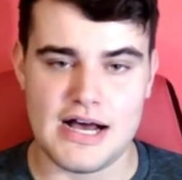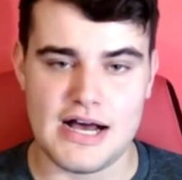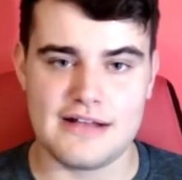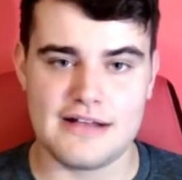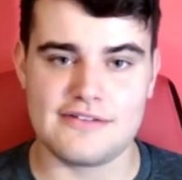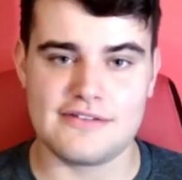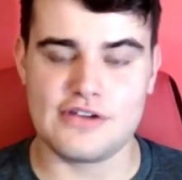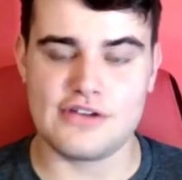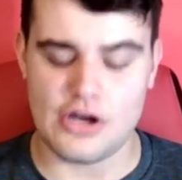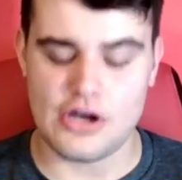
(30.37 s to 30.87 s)

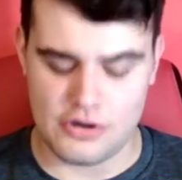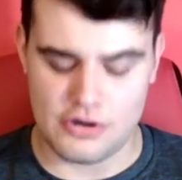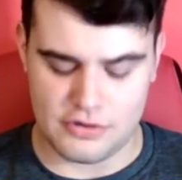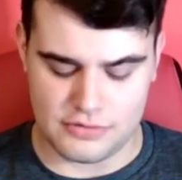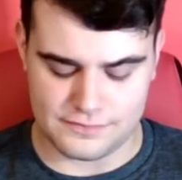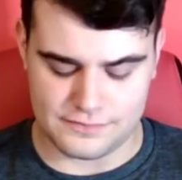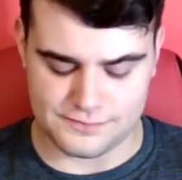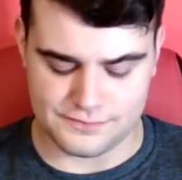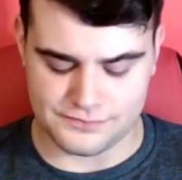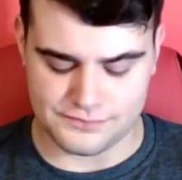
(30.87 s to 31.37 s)

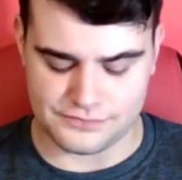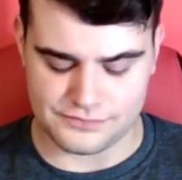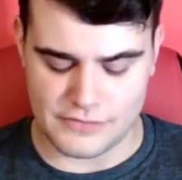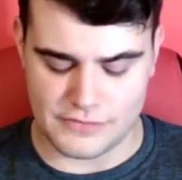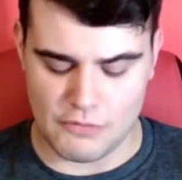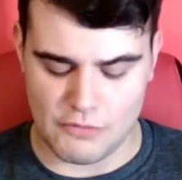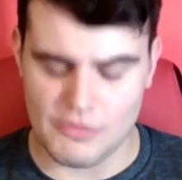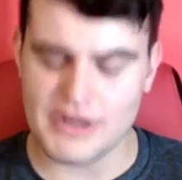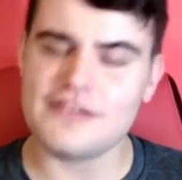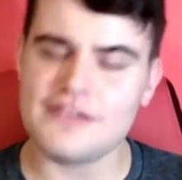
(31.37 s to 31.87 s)
So,
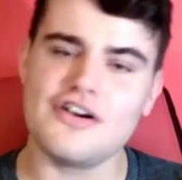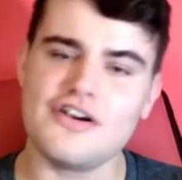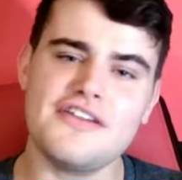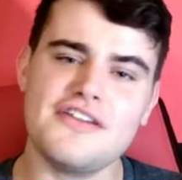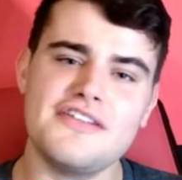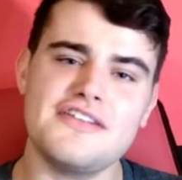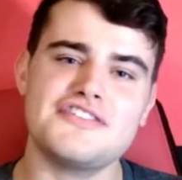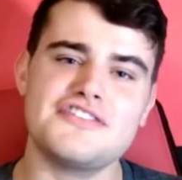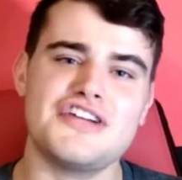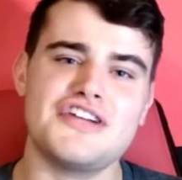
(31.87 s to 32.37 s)
when I
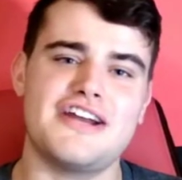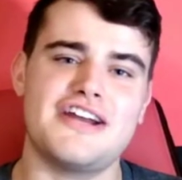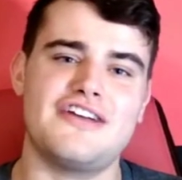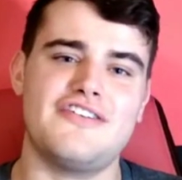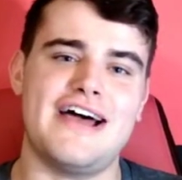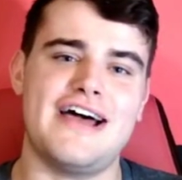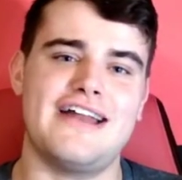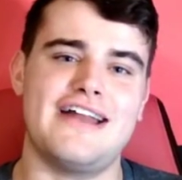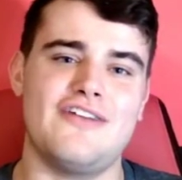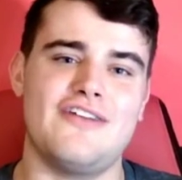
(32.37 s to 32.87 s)
started this channel,
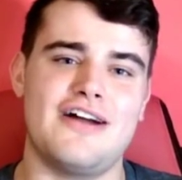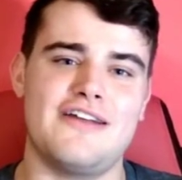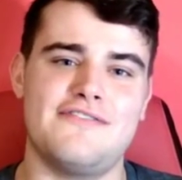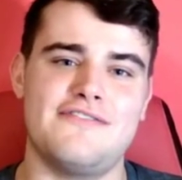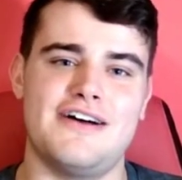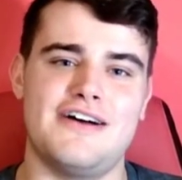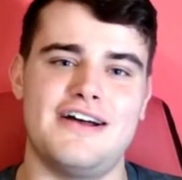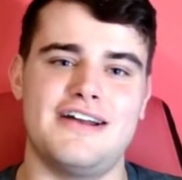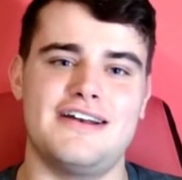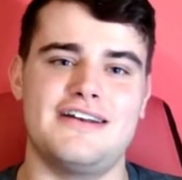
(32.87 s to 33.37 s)
I had a lot of
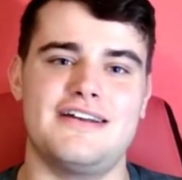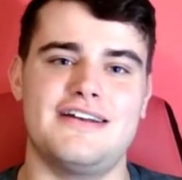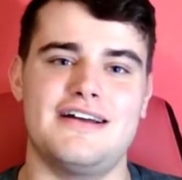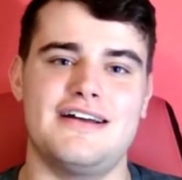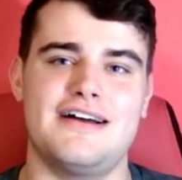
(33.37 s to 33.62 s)
fun.